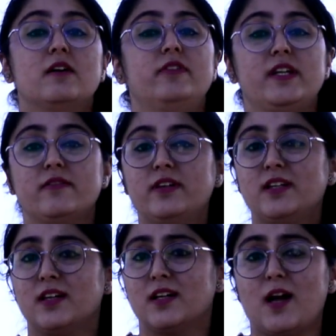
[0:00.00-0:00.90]
Whenever
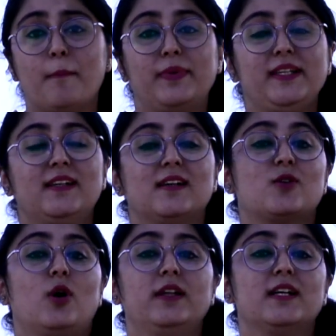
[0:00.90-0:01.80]
company are
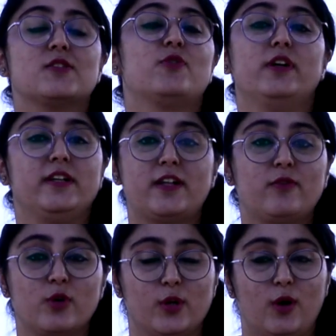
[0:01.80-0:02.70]
calling us for
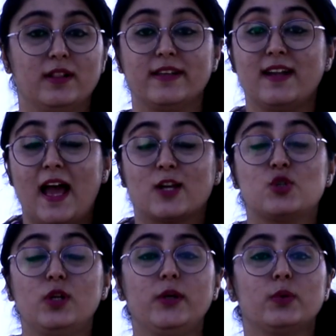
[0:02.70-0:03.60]
interview and all, they are
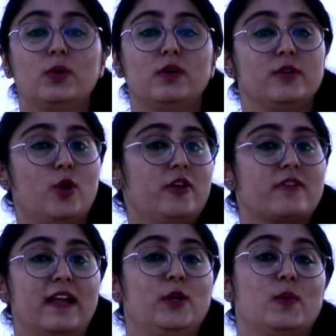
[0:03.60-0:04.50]
actually, you know, not
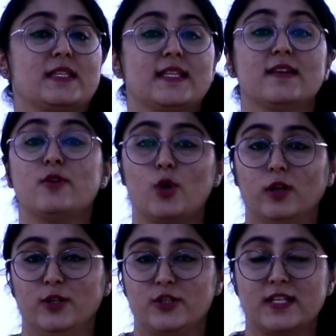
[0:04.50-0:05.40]
trying to assess our
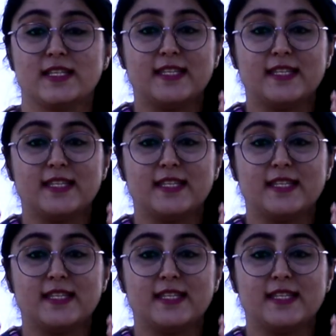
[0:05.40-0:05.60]
knowledge.